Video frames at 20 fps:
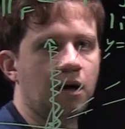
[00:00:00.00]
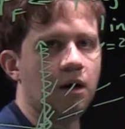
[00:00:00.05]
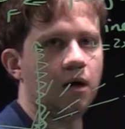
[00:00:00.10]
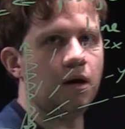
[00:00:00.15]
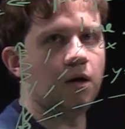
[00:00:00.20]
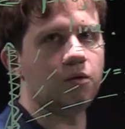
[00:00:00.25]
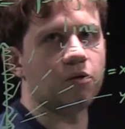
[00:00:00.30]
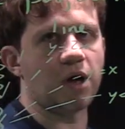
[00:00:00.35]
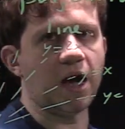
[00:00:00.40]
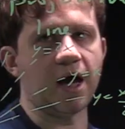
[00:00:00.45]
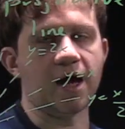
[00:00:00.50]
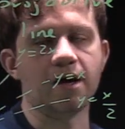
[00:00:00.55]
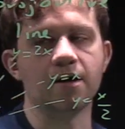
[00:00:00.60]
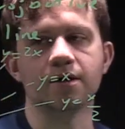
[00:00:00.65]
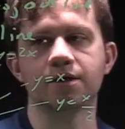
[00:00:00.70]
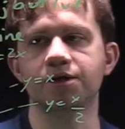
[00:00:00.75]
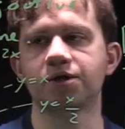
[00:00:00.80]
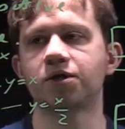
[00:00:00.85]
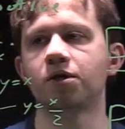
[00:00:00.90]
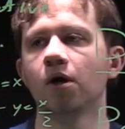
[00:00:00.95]
Okay,
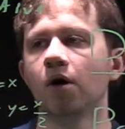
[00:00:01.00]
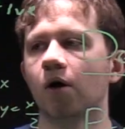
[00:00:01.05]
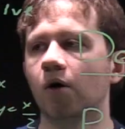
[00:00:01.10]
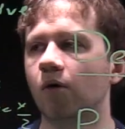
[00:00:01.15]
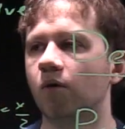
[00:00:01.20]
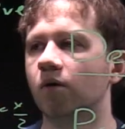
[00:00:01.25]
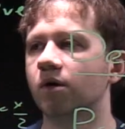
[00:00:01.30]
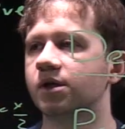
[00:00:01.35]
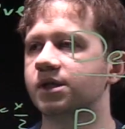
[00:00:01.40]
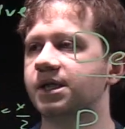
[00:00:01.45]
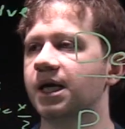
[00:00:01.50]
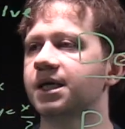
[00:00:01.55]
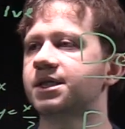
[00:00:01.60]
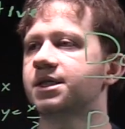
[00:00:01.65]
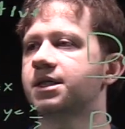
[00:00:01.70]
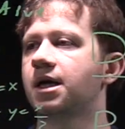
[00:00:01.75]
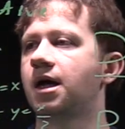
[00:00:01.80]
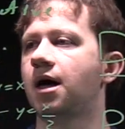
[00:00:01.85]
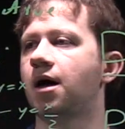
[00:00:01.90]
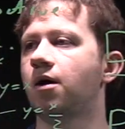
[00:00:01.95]
so
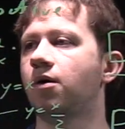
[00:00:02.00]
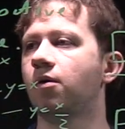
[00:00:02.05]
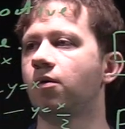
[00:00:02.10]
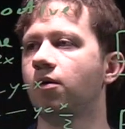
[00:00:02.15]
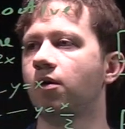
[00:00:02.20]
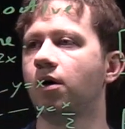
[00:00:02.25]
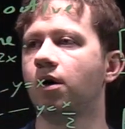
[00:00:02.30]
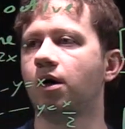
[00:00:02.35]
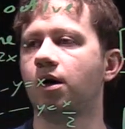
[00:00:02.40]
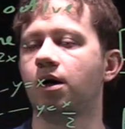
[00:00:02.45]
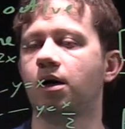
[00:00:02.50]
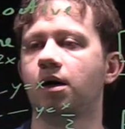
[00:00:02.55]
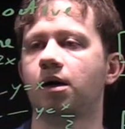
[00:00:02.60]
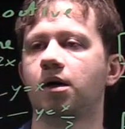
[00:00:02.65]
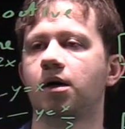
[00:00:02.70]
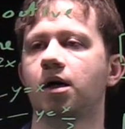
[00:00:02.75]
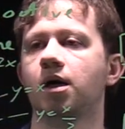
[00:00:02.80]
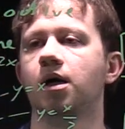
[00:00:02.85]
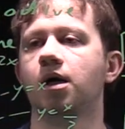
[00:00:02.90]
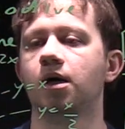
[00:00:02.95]
that's
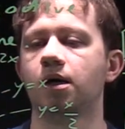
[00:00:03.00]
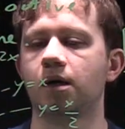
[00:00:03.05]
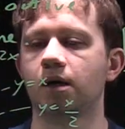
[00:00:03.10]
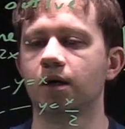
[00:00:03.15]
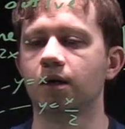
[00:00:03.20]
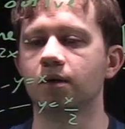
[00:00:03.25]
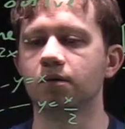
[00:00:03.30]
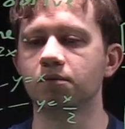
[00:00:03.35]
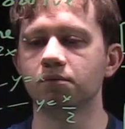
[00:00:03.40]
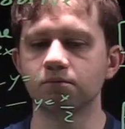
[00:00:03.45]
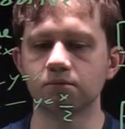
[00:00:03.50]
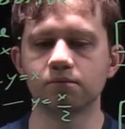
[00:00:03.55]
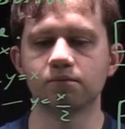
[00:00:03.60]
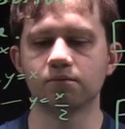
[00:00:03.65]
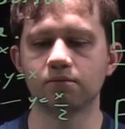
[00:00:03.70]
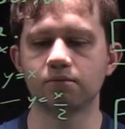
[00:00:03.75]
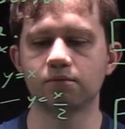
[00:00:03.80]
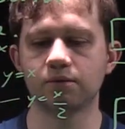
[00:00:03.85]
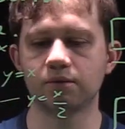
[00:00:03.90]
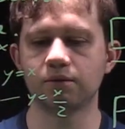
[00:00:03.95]
how
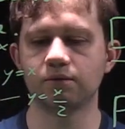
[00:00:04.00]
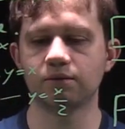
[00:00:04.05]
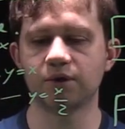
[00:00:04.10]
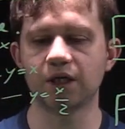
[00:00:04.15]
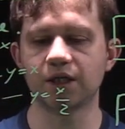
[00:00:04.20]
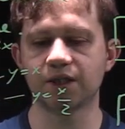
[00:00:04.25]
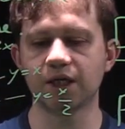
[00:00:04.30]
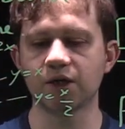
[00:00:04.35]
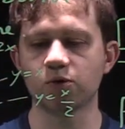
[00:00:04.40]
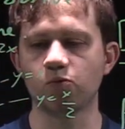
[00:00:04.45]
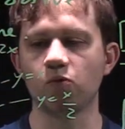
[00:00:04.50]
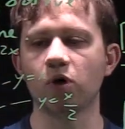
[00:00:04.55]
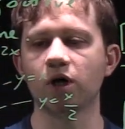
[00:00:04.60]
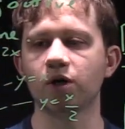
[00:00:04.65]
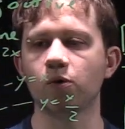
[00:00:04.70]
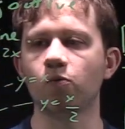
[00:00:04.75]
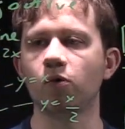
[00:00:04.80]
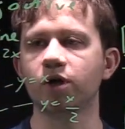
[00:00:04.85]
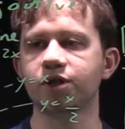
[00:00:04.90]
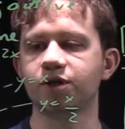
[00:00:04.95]
that's
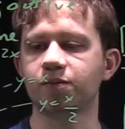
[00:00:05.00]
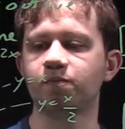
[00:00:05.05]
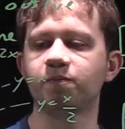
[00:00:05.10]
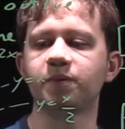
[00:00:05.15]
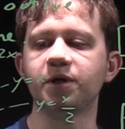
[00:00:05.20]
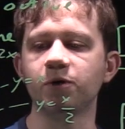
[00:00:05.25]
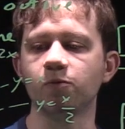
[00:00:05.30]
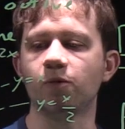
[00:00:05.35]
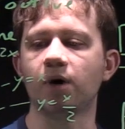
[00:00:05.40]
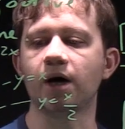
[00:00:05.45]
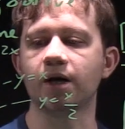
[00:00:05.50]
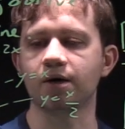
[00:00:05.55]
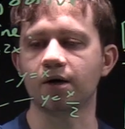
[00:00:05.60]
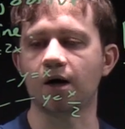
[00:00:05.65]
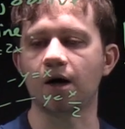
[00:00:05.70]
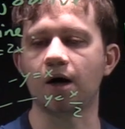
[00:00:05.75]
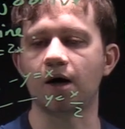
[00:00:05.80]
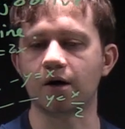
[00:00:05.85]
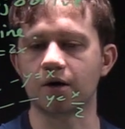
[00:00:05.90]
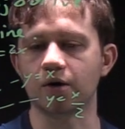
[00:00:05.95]
what
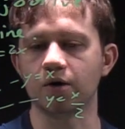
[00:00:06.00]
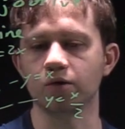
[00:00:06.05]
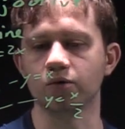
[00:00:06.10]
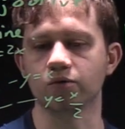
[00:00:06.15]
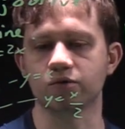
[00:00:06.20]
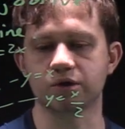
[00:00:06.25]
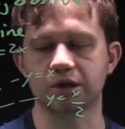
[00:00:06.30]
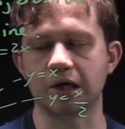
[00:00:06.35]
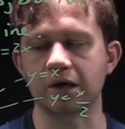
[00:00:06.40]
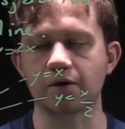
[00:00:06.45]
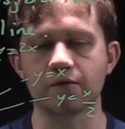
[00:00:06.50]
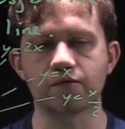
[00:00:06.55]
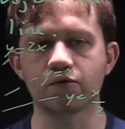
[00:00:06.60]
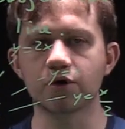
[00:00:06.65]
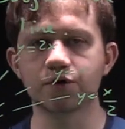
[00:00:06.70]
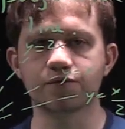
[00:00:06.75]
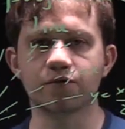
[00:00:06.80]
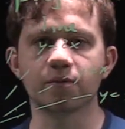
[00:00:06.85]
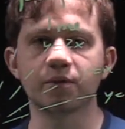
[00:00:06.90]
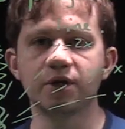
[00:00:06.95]
P1R looks like. Of
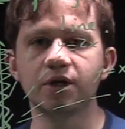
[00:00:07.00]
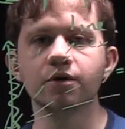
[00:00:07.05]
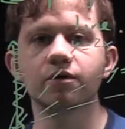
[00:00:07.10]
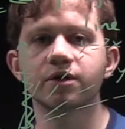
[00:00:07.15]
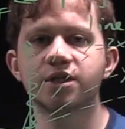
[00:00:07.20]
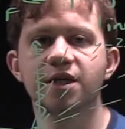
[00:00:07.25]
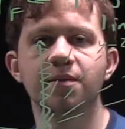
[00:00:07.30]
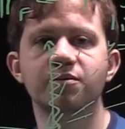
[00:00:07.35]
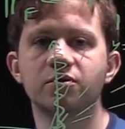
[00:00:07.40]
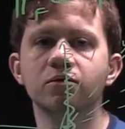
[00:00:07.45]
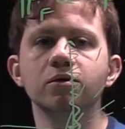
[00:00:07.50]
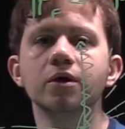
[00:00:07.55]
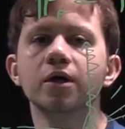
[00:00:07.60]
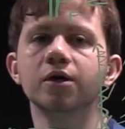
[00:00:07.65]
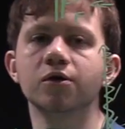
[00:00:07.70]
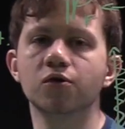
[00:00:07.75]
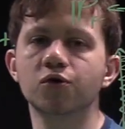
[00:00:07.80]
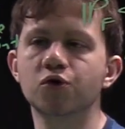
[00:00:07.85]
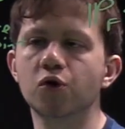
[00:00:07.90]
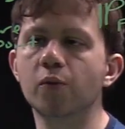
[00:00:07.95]
course, from here it's absolutely
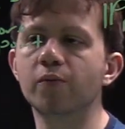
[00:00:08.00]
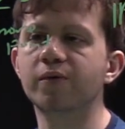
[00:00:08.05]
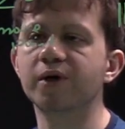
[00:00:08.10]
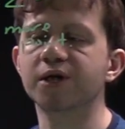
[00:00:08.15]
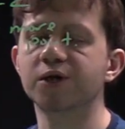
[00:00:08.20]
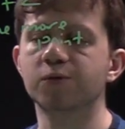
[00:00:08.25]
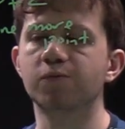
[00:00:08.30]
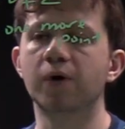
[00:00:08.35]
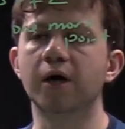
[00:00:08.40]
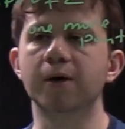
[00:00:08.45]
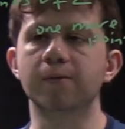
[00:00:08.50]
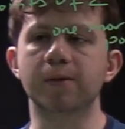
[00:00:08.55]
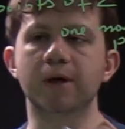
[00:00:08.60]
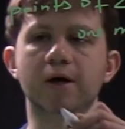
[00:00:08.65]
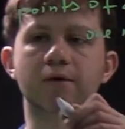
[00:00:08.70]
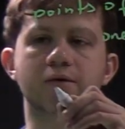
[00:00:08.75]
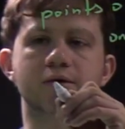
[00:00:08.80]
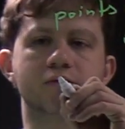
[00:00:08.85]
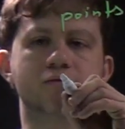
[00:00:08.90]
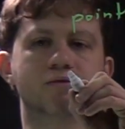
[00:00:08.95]
not obvious why we
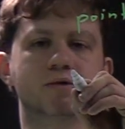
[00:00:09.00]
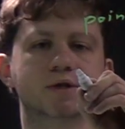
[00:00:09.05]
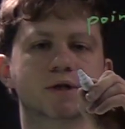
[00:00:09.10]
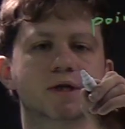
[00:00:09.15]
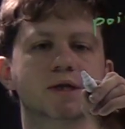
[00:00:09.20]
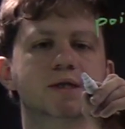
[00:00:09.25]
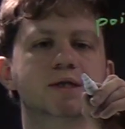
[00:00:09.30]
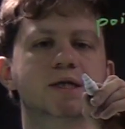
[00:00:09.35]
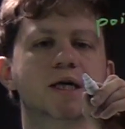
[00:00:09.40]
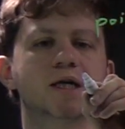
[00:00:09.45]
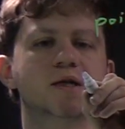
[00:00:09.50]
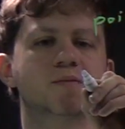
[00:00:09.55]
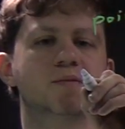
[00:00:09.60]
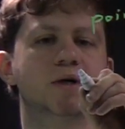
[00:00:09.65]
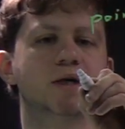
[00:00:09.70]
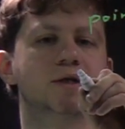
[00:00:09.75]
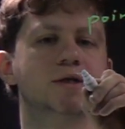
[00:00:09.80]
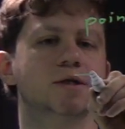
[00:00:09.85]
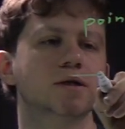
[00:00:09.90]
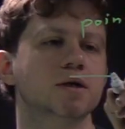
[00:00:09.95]
are interested in that,
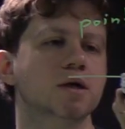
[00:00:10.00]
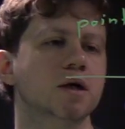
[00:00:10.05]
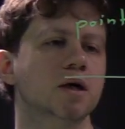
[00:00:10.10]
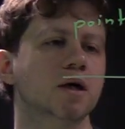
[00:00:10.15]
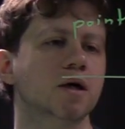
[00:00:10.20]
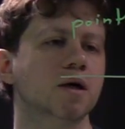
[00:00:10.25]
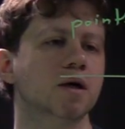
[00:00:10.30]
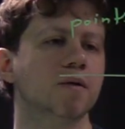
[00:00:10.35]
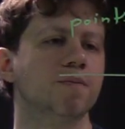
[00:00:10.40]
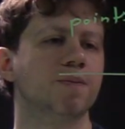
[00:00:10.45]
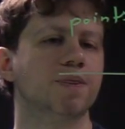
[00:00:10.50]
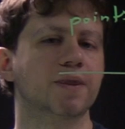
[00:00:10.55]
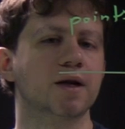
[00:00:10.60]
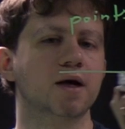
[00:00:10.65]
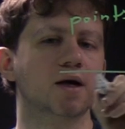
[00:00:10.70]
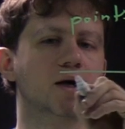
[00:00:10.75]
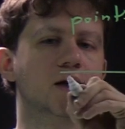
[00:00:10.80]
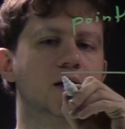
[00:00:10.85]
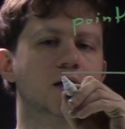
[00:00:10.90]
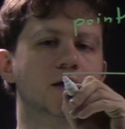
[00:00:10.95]
but
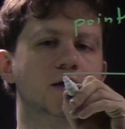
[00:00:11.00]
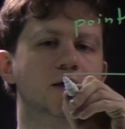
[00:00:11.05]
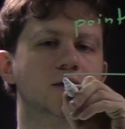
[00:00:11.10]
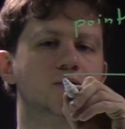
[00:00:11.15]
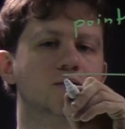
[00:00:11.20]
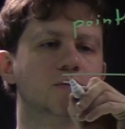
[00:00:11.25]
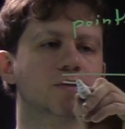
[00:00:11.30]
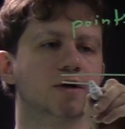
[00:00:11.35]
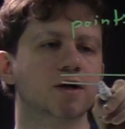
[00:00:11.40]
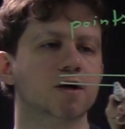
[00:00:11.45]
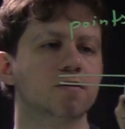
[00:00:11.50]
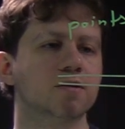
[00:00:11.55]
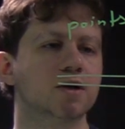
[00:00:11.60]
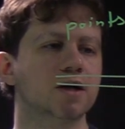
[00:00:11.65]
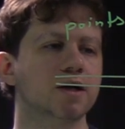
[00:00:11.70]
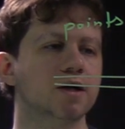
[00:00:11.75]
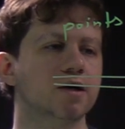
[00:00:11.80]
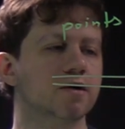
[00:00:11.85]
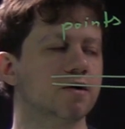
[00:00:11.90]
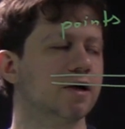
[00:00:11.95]
it will become
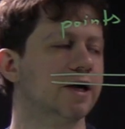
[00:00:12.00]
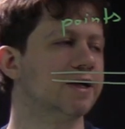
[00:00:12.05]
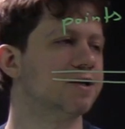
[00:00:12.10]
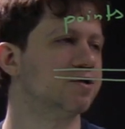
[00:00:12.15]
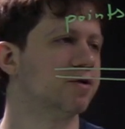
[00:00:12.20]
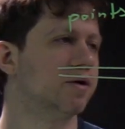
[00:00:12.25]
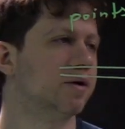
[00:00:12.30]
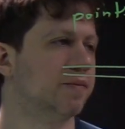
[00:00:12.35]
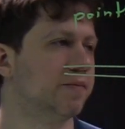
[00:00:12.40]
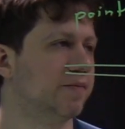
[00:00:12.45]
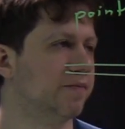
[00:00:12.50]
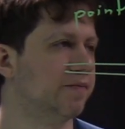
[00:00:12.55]
clear later.